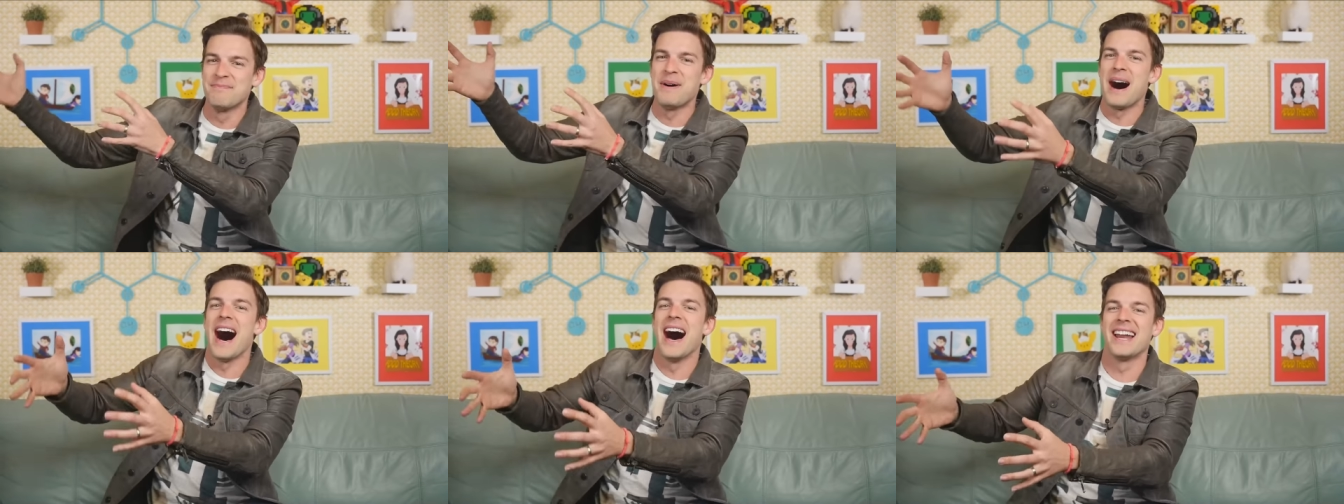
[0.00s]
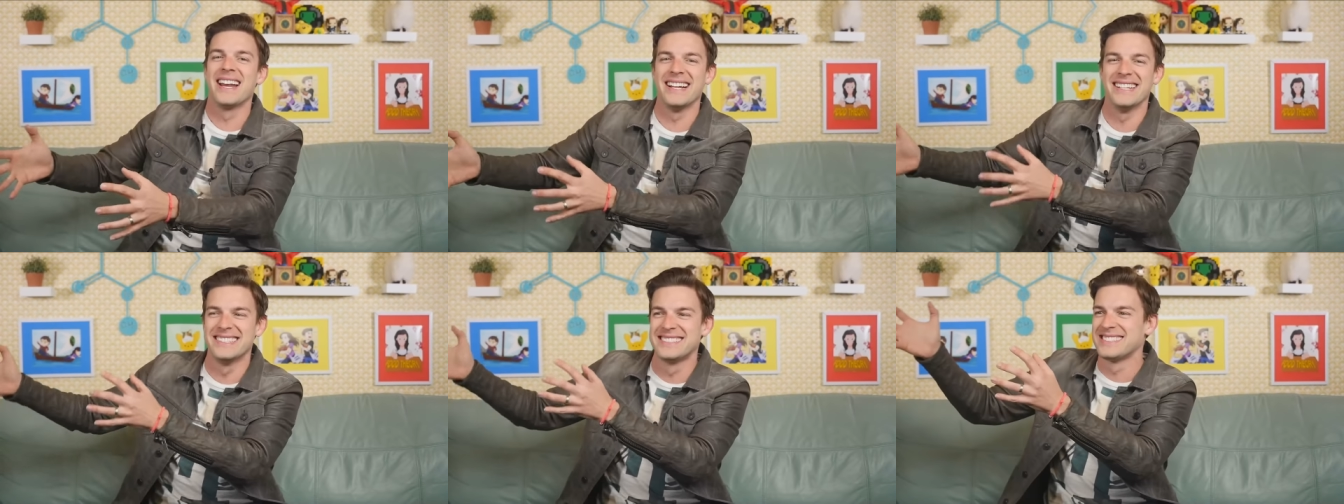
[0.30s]

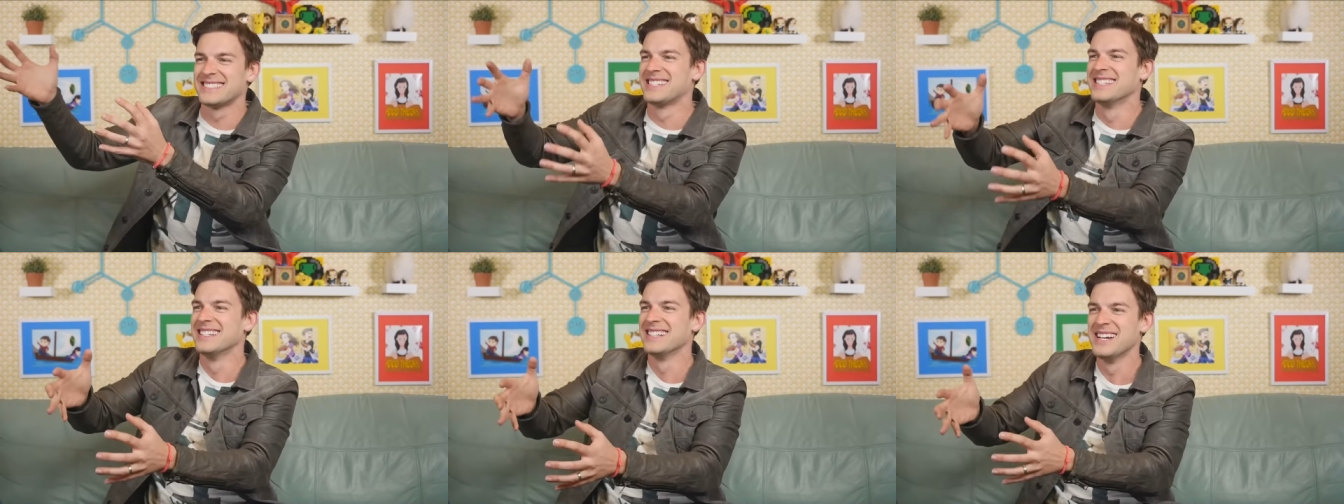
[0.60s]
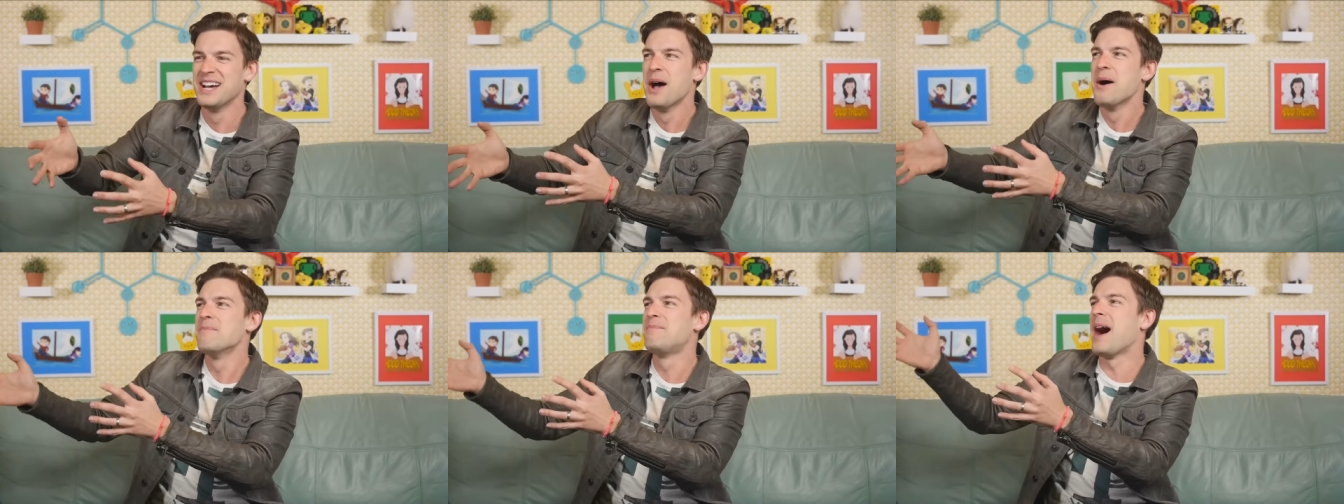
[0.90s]
bodies
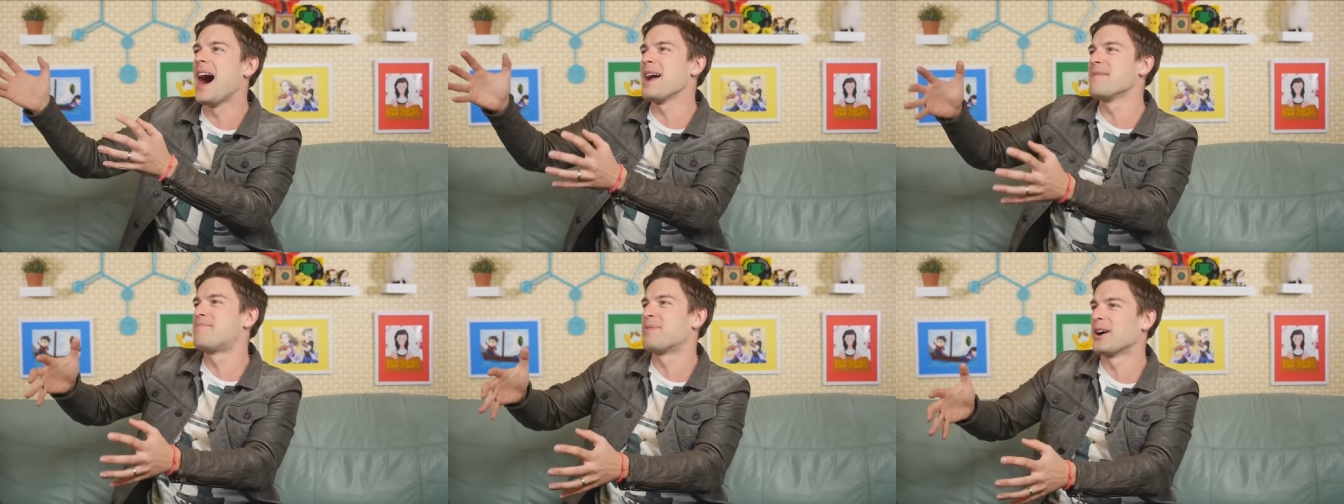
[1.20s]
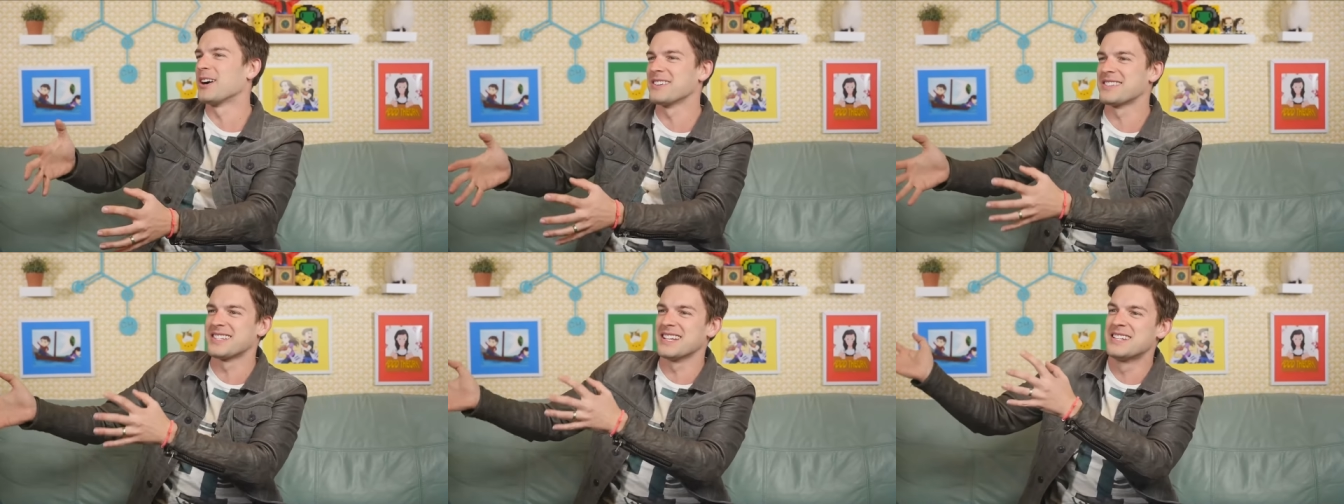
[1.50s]
by
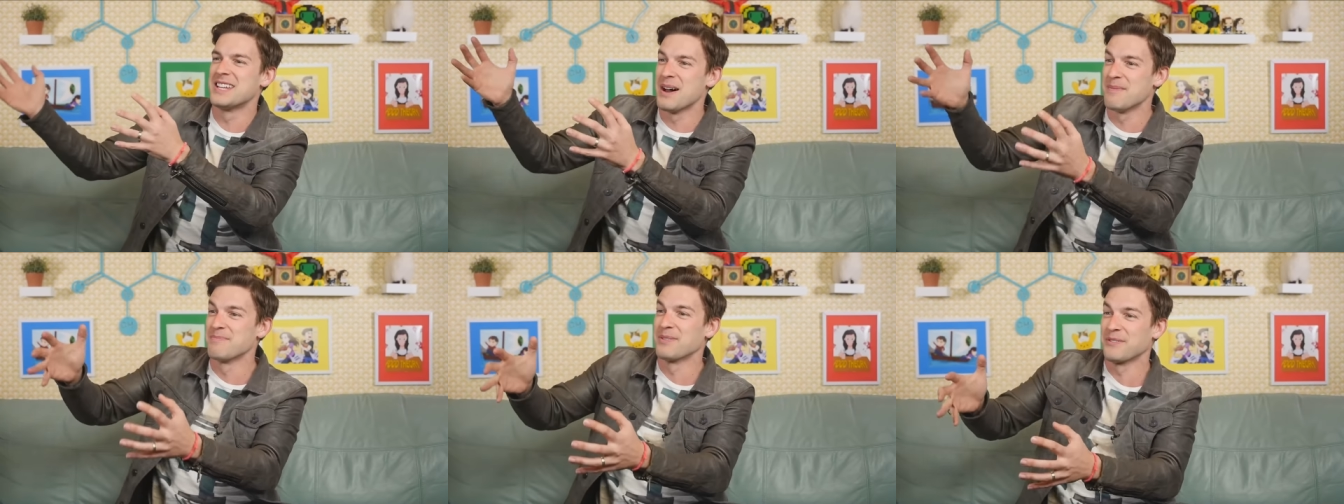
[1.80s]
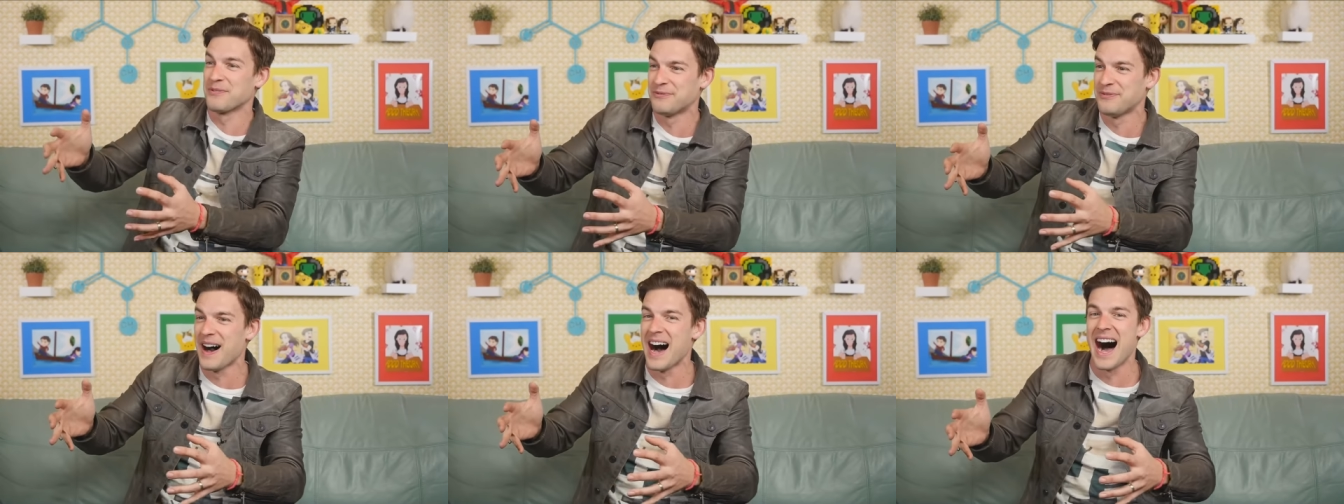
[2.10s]
person
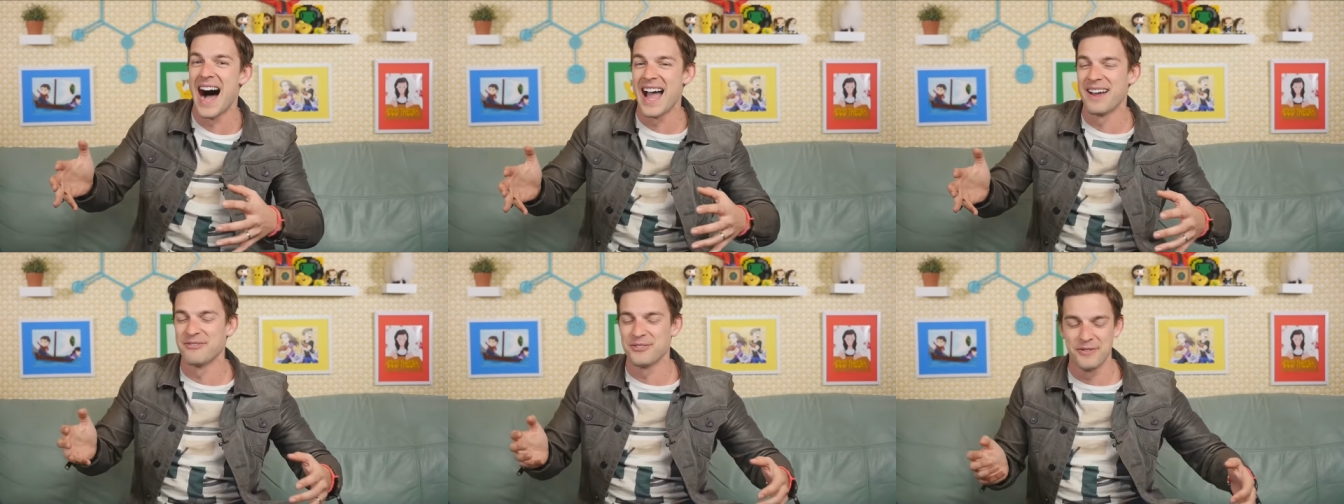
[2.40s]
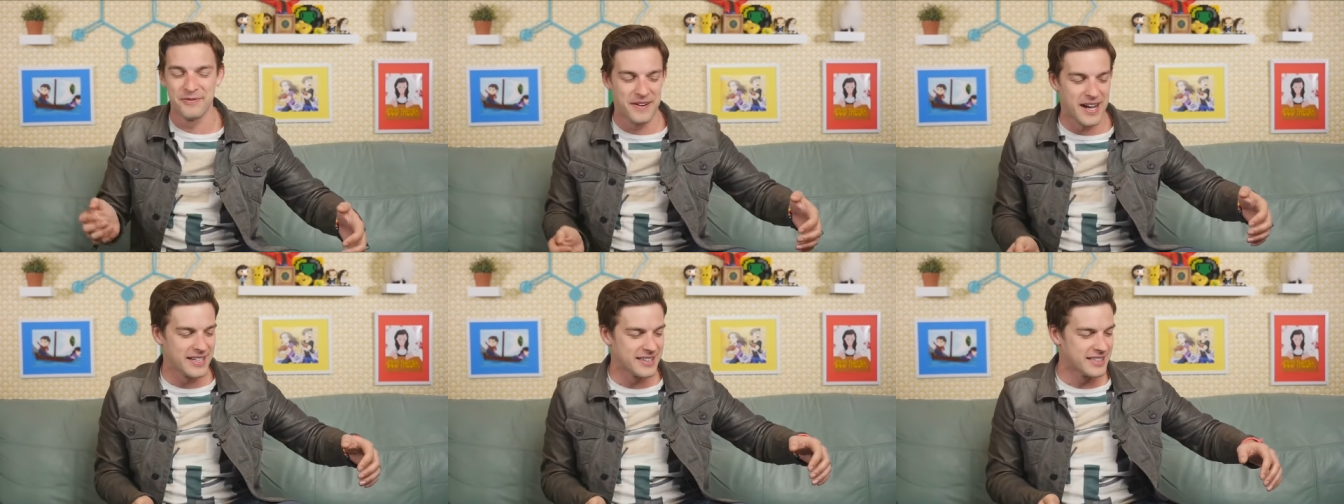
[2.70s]
number five.
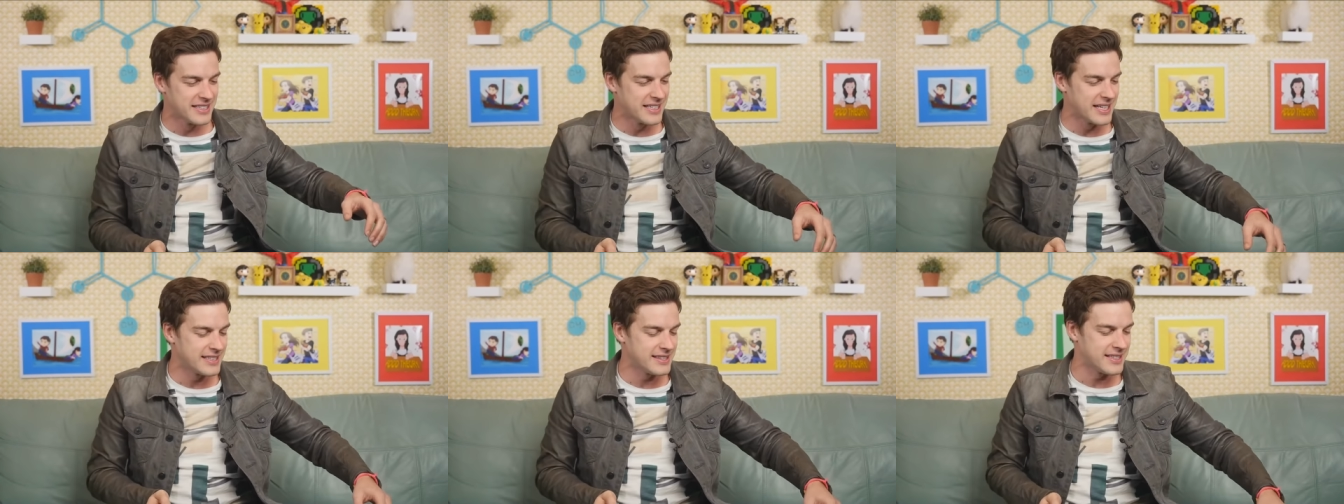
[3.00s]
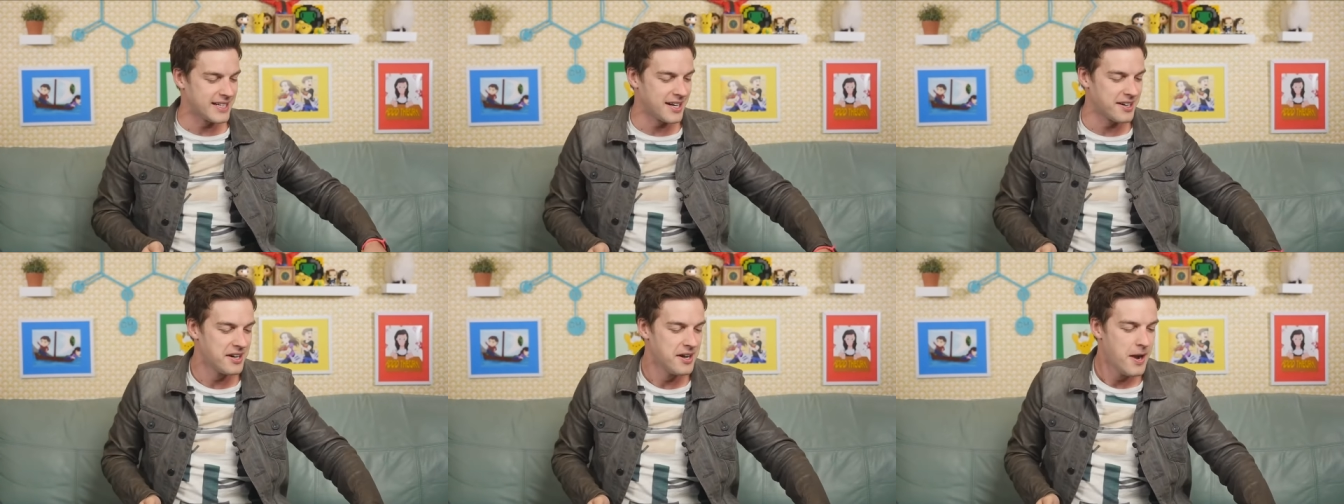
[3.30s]
We'll finally get
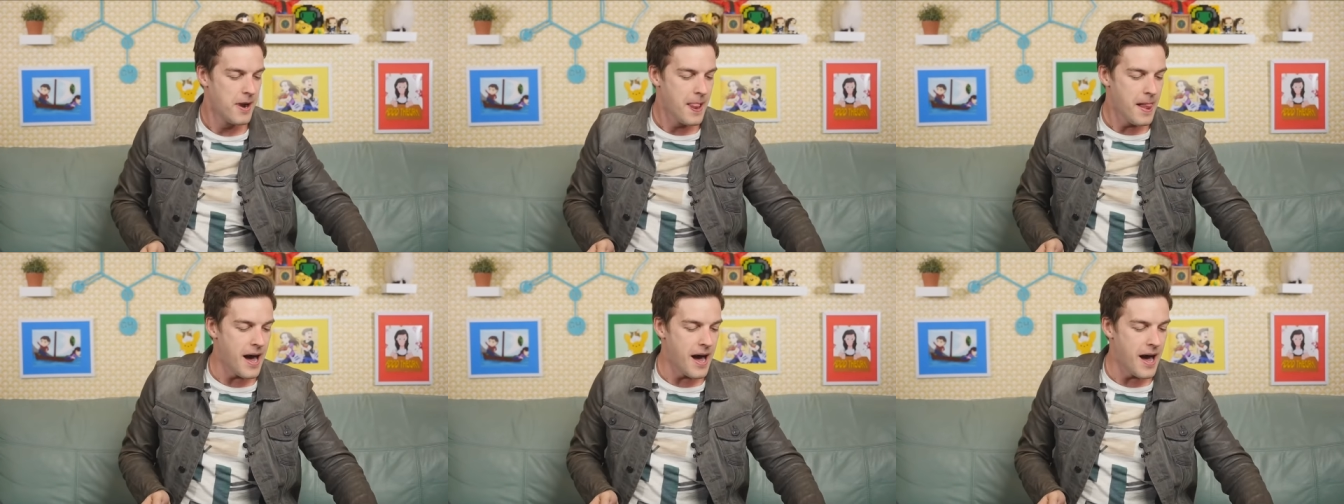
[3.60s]
there.